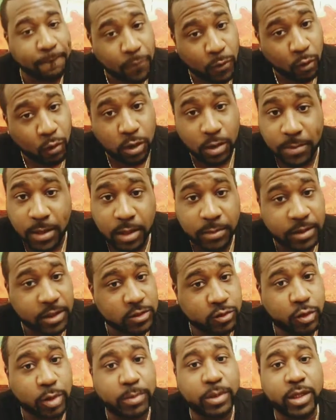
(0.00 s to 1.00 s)
Well, you better be
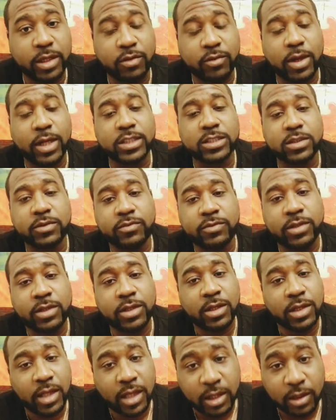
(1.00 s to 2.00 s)
extremely aggressive
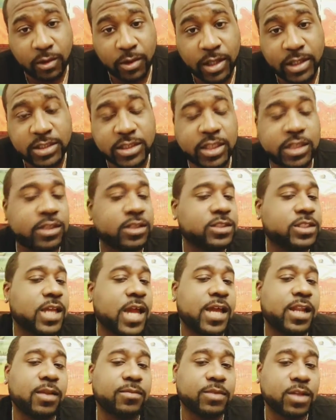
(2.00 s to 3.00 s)
and go ahead and stick your
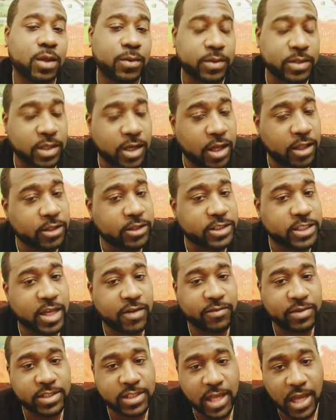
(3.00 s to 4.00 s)
sign up there with the other
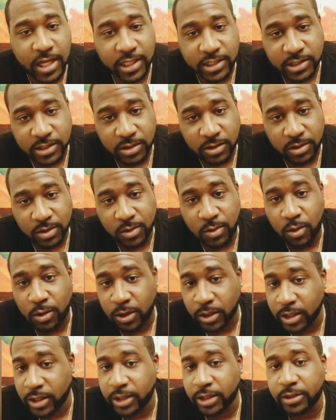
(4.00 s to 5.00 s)
7 signs on the
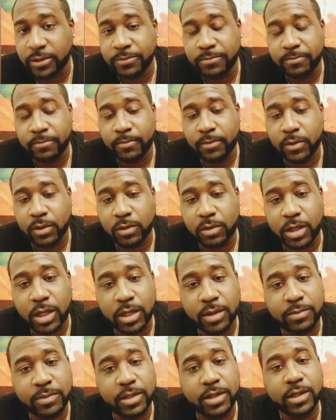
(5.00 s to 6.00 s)
corner here.
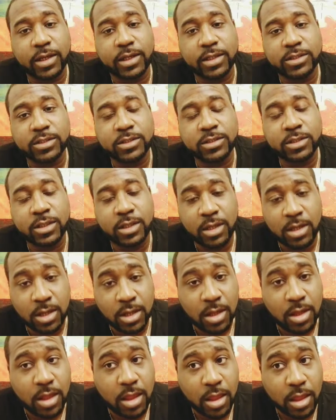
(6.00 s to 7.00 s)
Okay, because
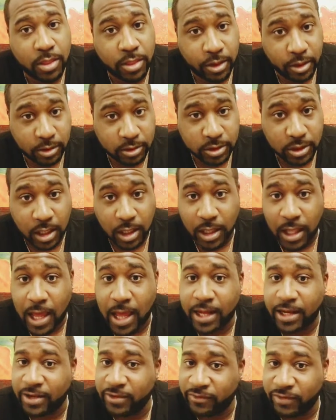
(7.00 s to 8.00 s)
there's a
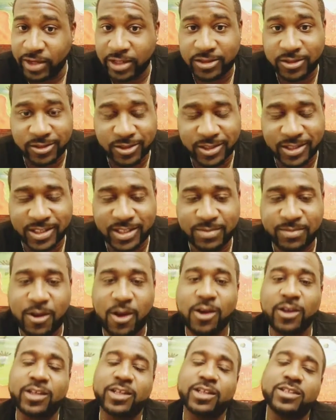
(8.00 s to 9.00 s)
lot of investors in this
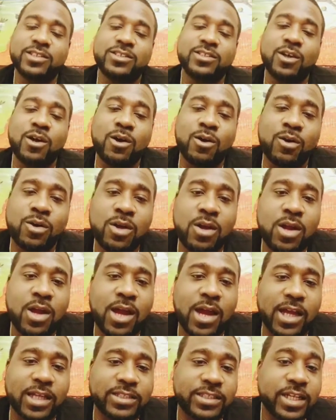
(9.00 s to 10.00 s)
market. So
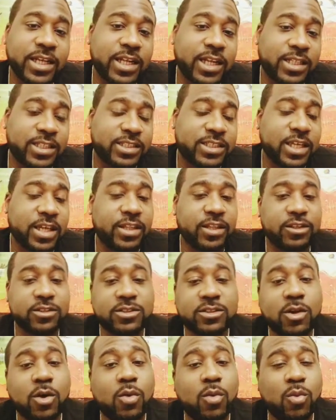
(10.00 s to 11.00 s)
I say that to say
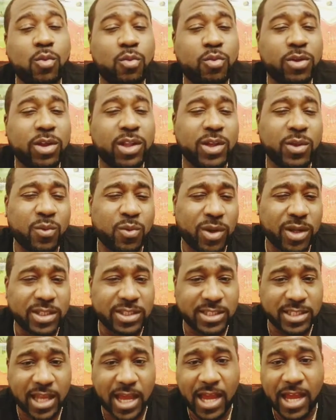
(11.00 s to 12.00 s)
there's no really one
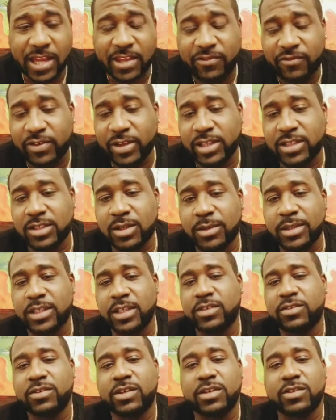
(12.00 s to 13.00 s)
size fits. So
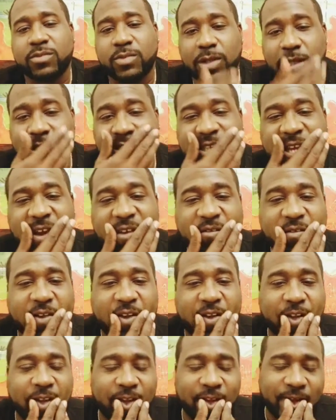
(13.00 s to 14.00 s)
it's really tough.
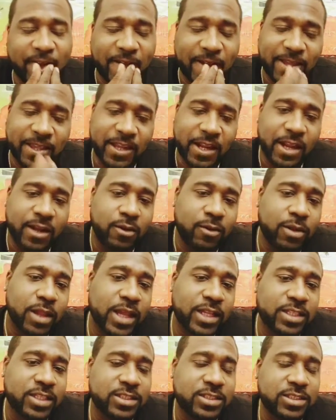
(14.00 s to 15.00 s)
And I don't
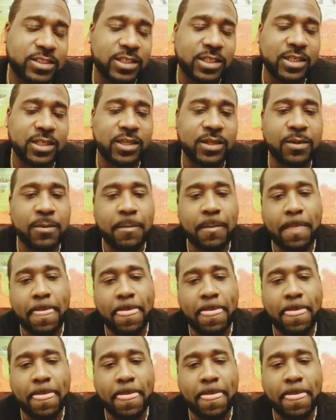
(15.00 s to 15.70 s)
like to see